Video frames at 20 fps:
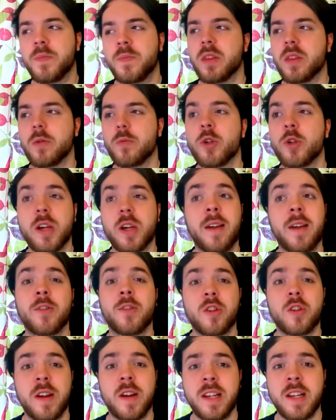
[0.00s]
which I haven't
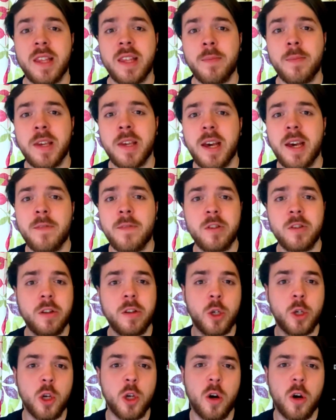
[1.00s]
saw any of them yet. I've saw the
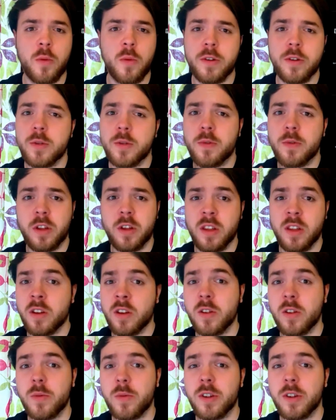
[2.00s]
shorter ones, but not the
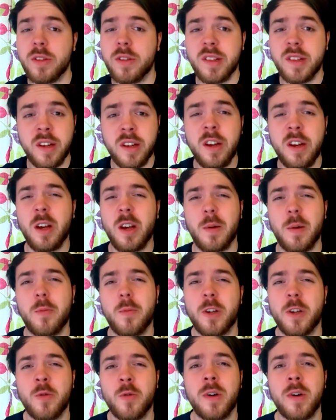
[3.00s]
longer ones. But
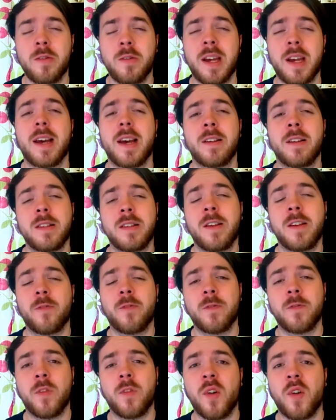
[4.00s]
you will get a
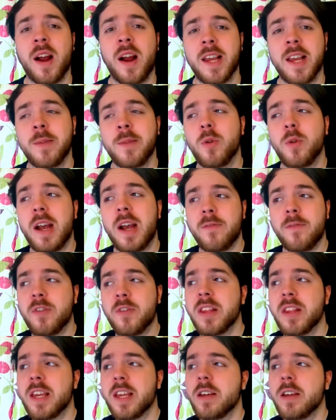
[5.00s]
different variety, but
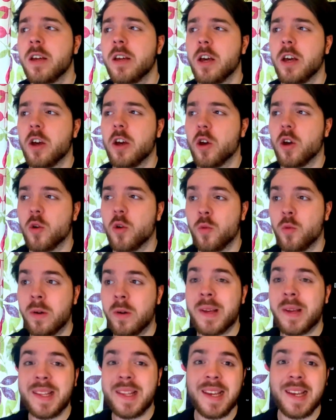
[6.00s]
everything will
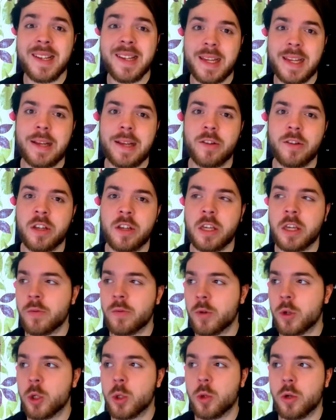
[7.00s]
be detailed to you
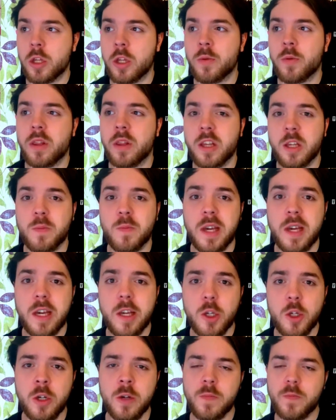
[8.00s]
and shown you on this
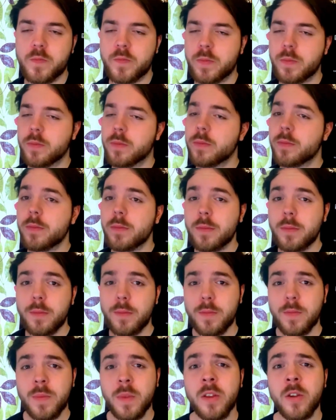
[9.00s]
page.
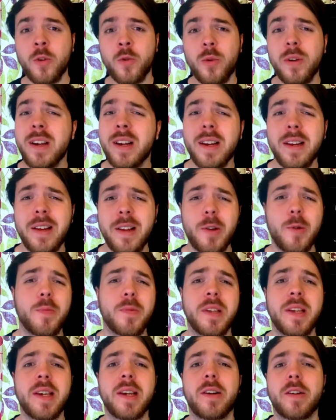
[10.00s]
Quick little
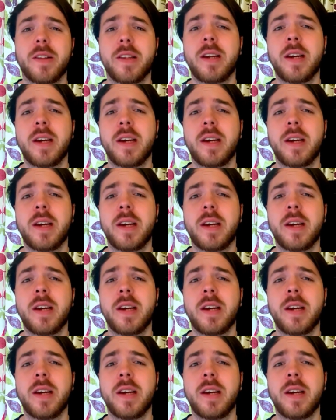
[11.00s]
update on